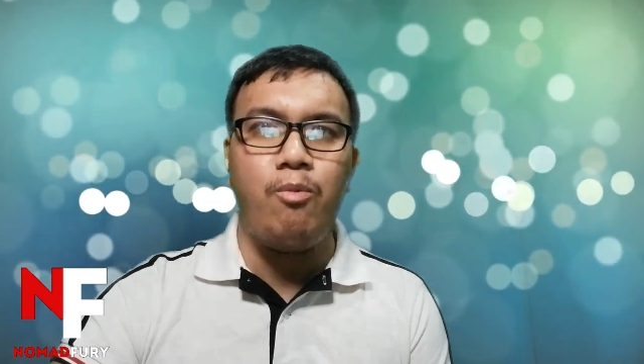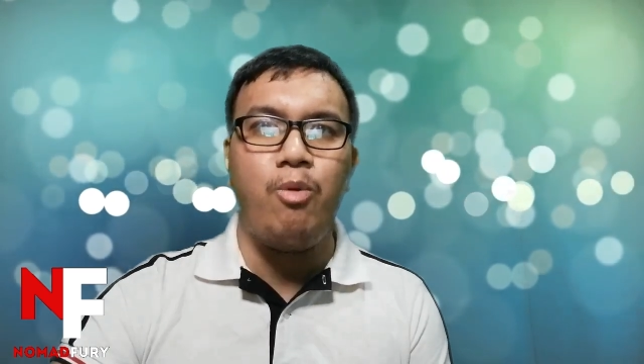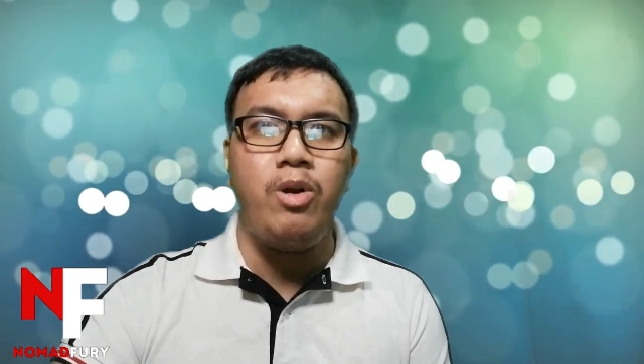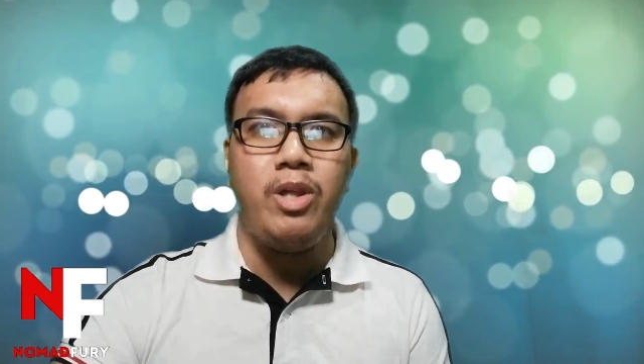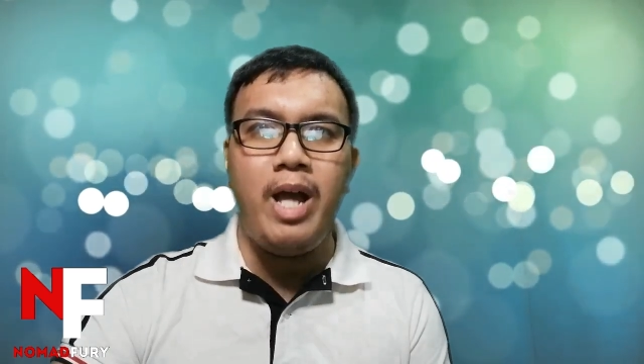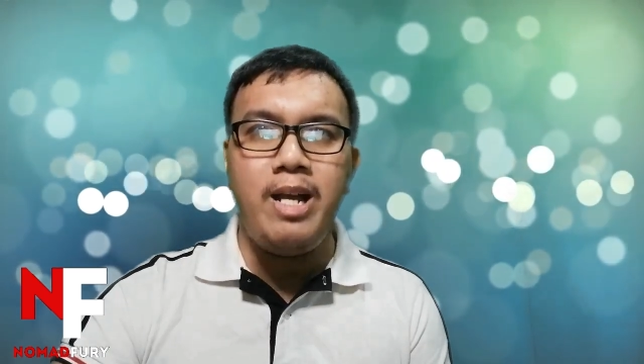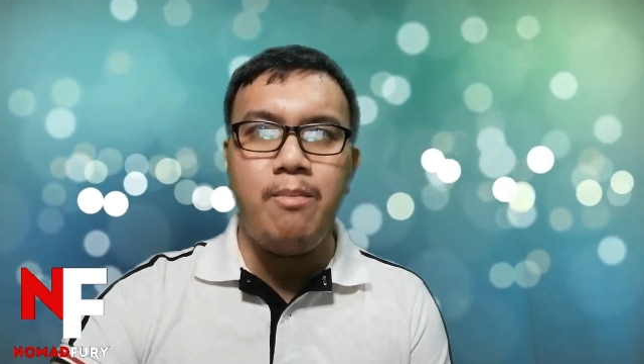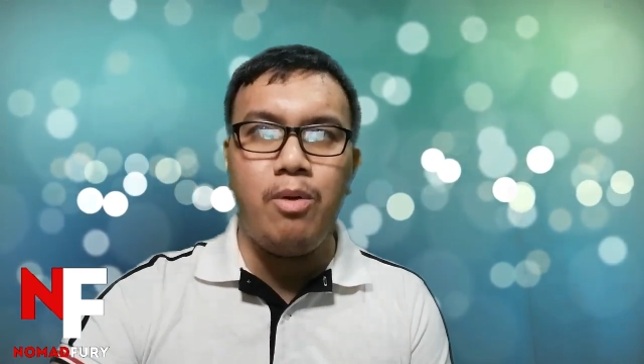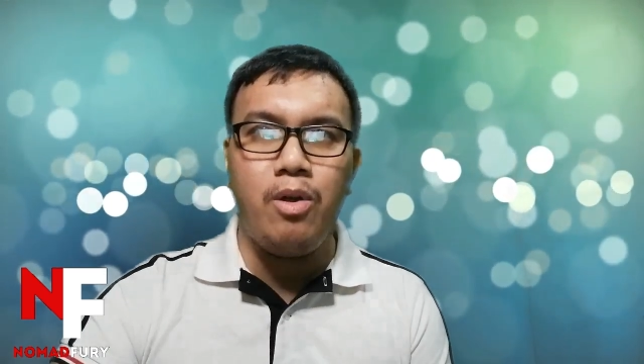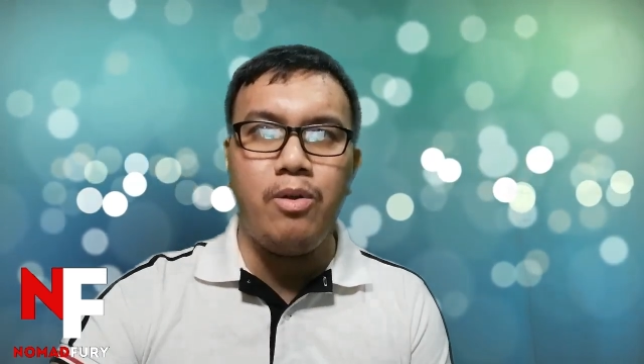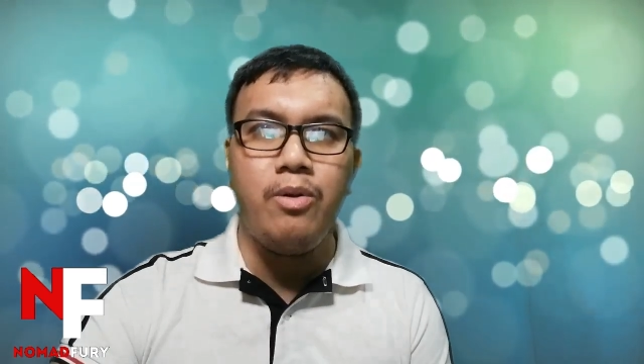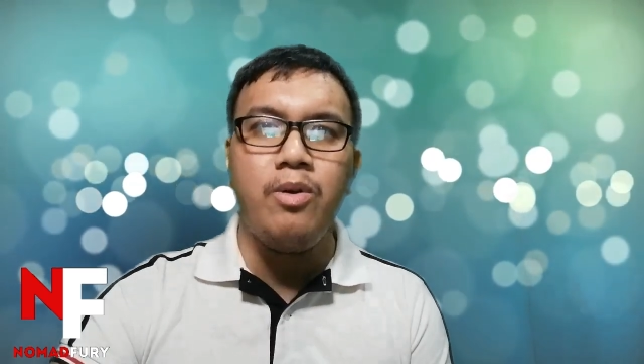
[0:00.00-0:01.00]
of
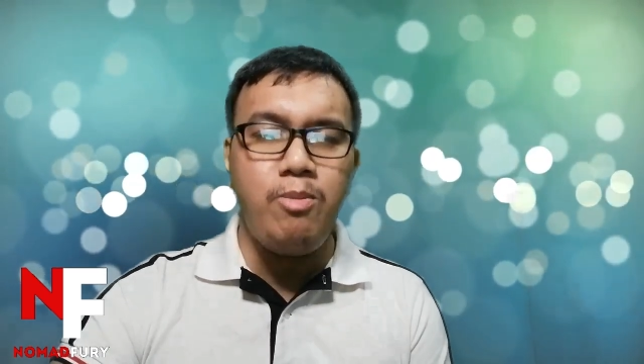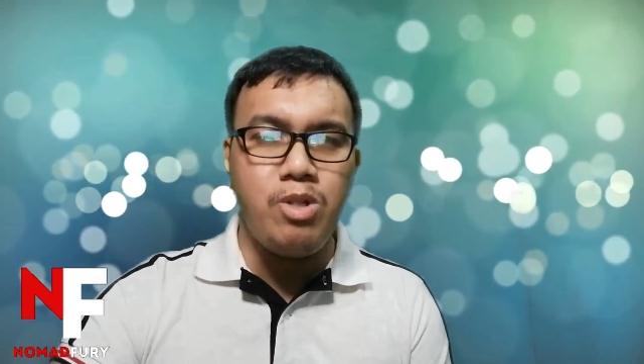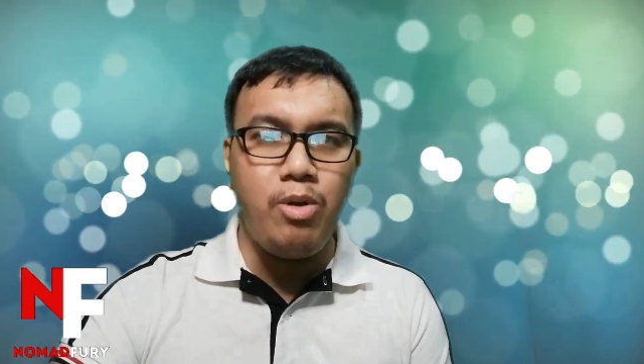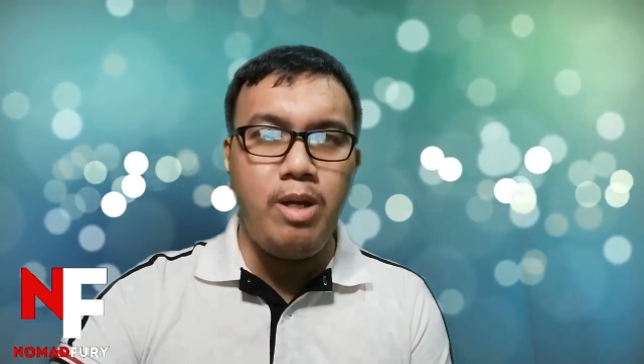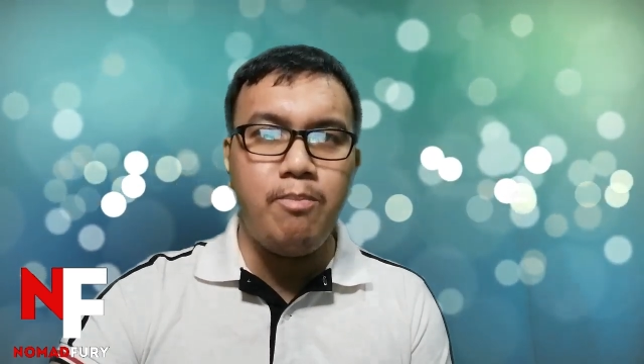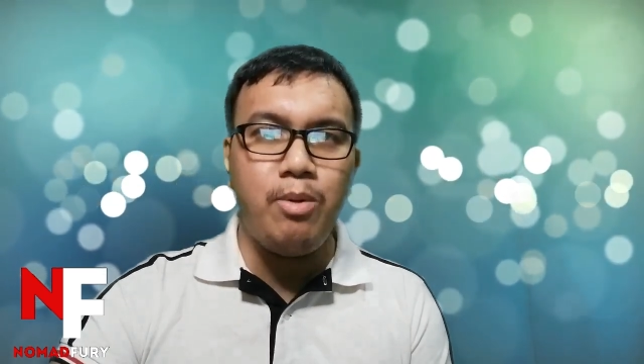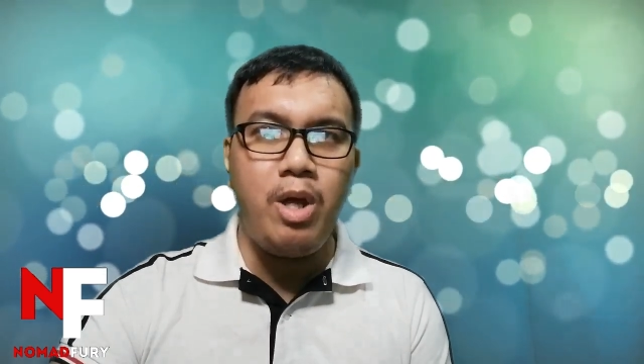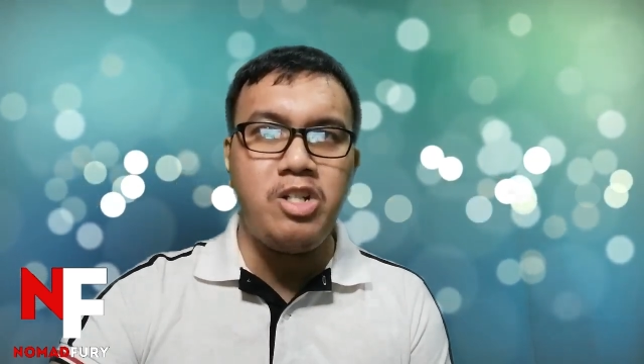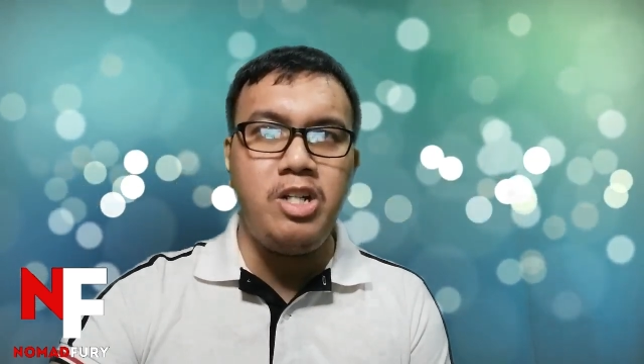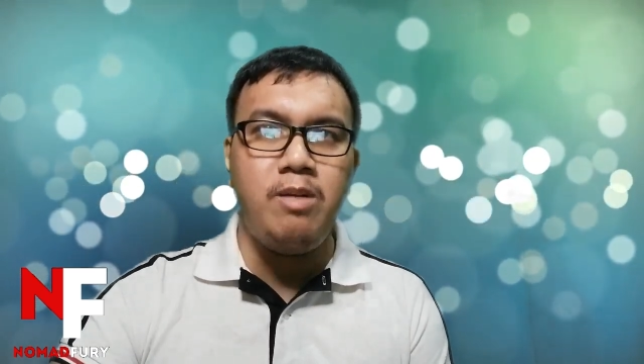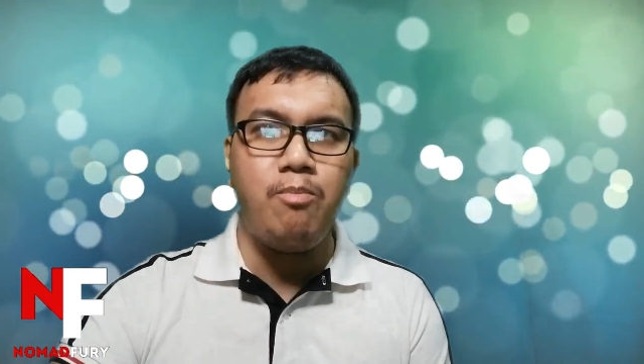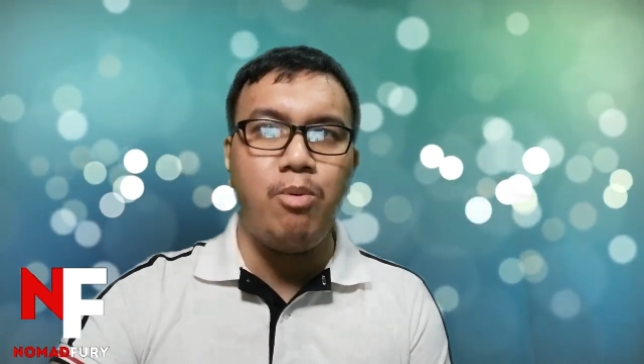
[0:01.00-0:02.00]
reliable crypto and
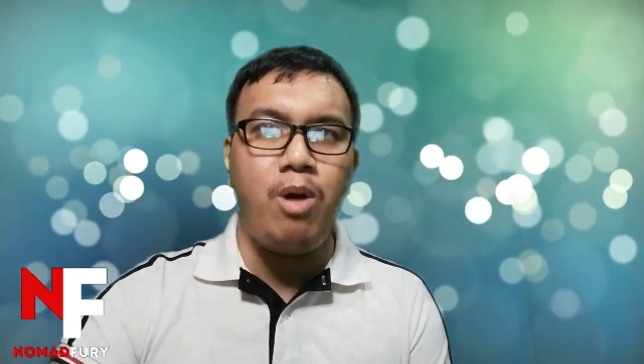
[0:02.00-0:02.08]
blockchain